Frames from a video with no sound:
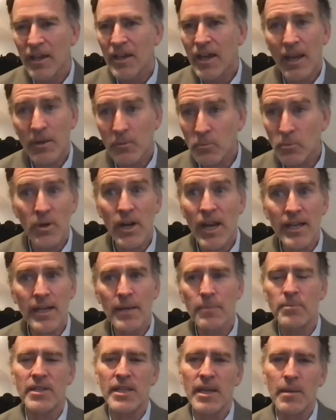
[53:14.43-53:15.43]
and ran
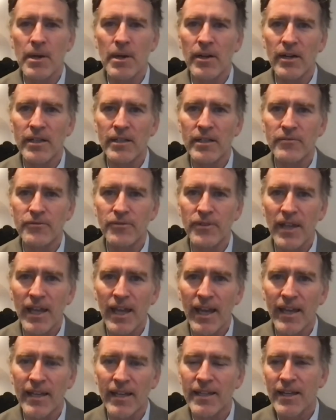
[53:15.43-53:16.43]
up the American
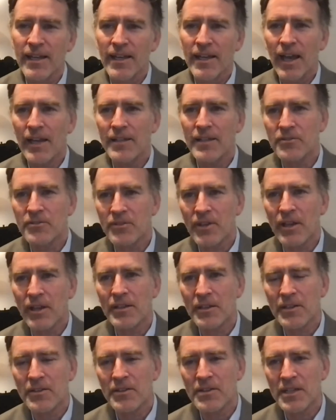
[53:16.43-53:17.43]
flag and
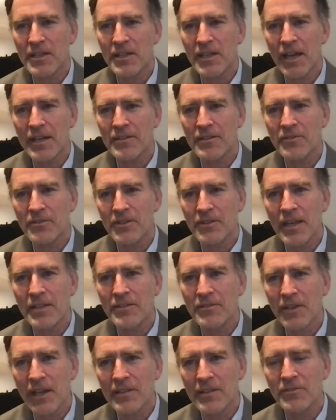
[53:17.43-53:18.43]
suddenly the United
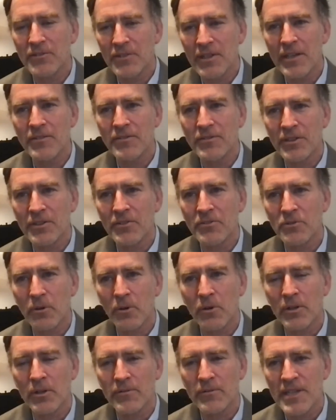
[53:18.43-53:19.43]
States had seized
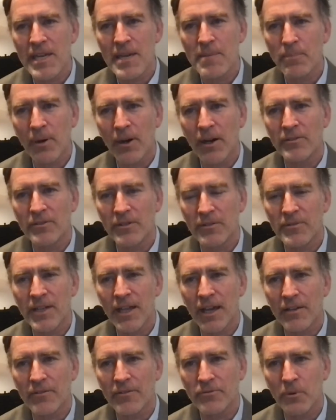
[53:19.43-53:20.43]
control of key parts of
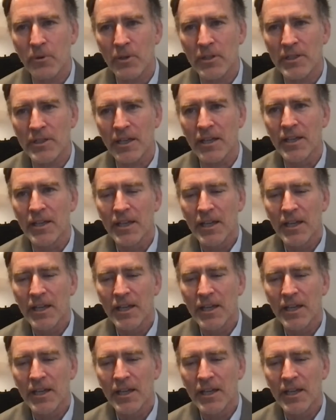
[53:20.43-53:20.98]
California